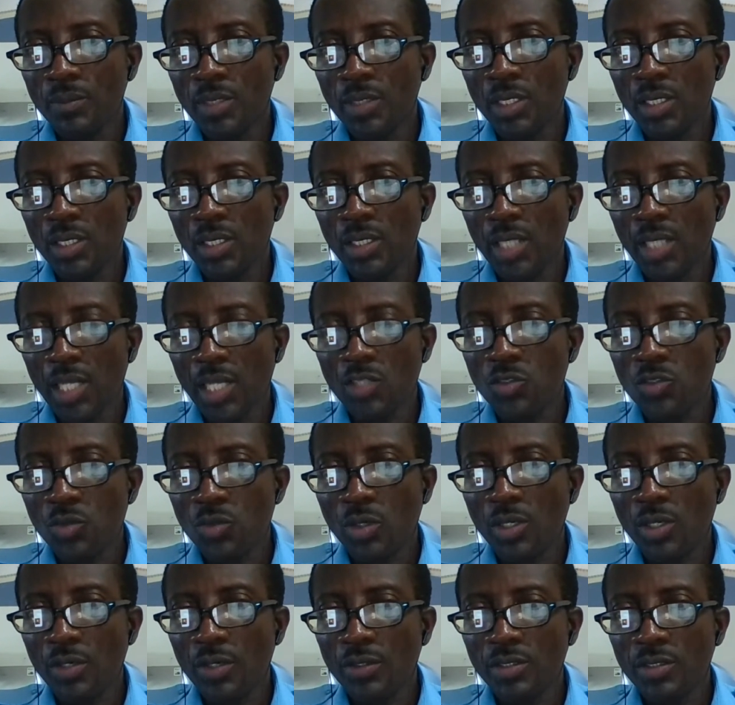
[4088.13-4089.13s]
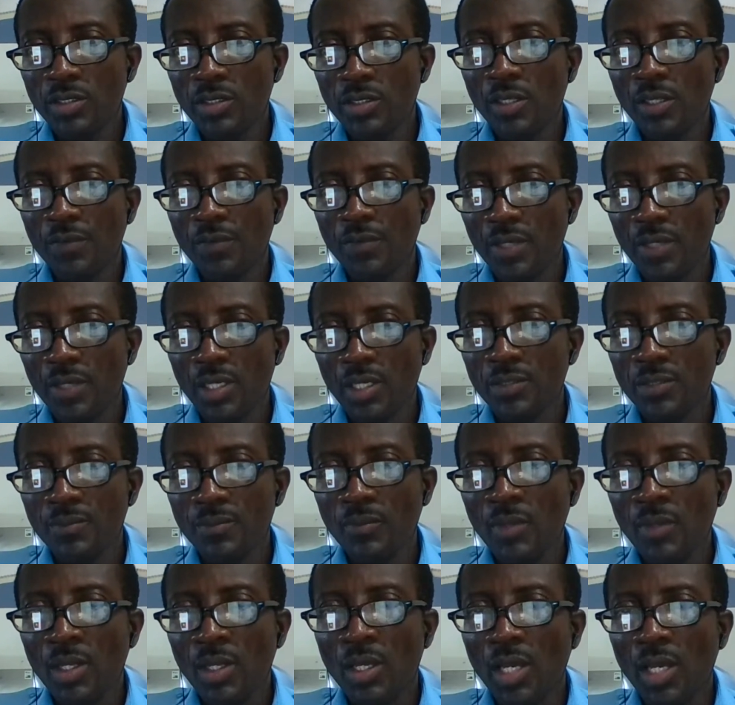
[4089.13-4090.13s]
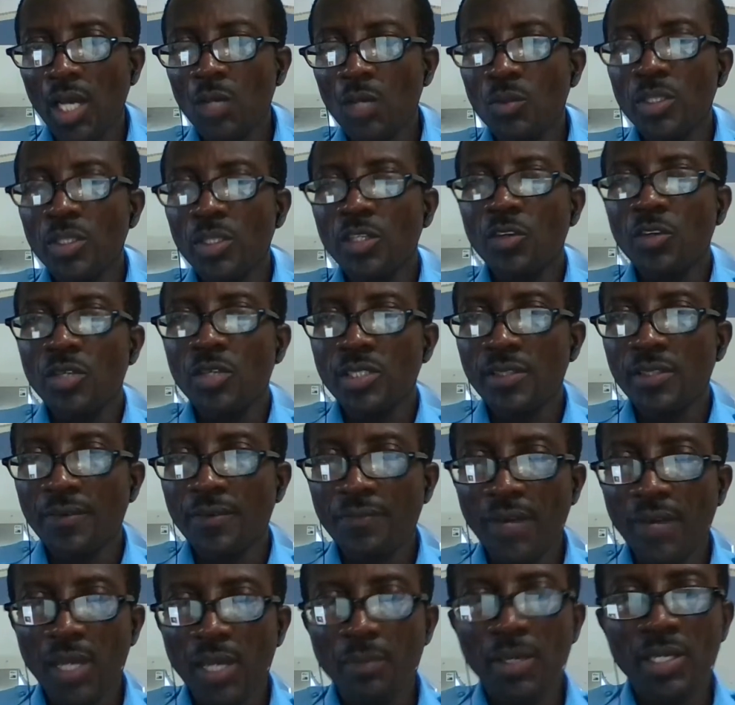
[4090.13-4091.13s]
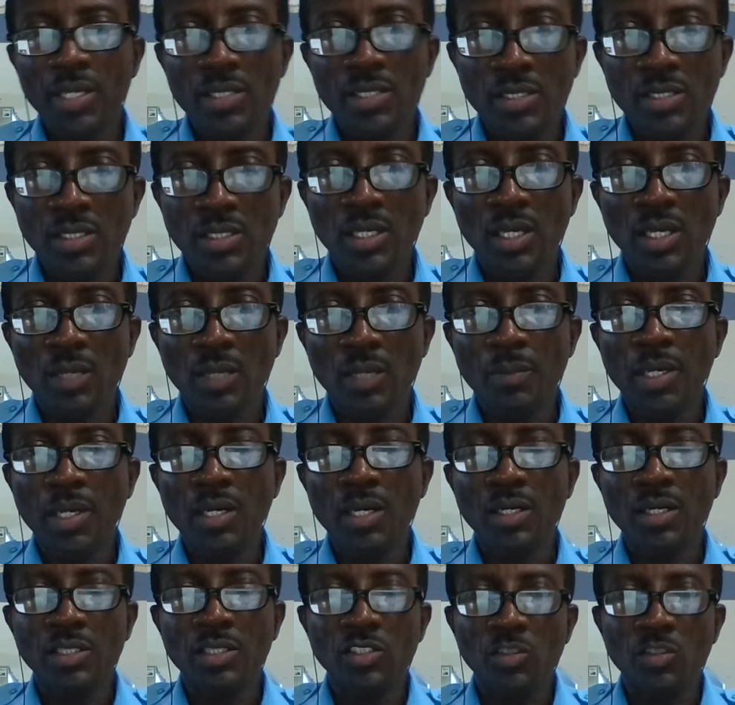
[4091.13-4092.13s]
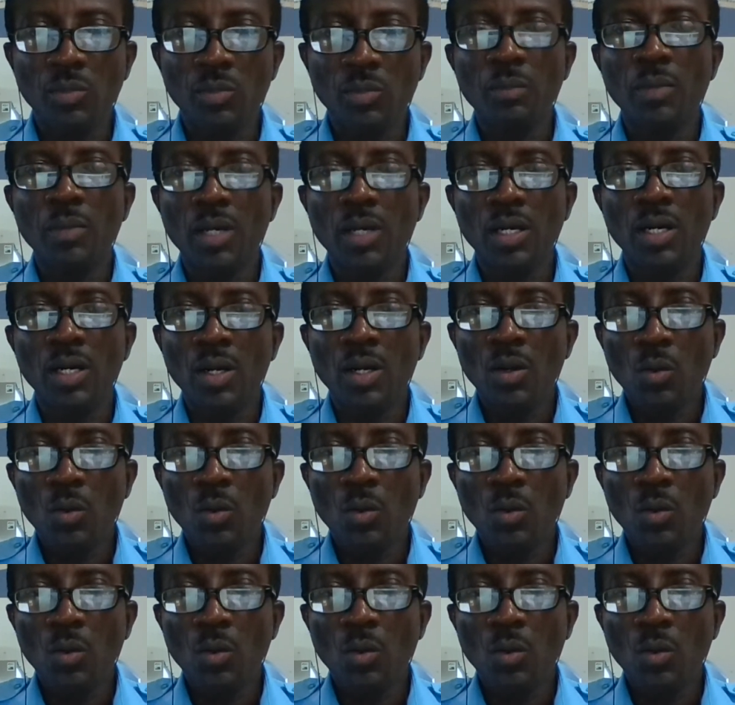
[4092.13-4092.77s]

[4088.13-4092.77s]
the natural stuff in, and we increase the fiber intake because remember,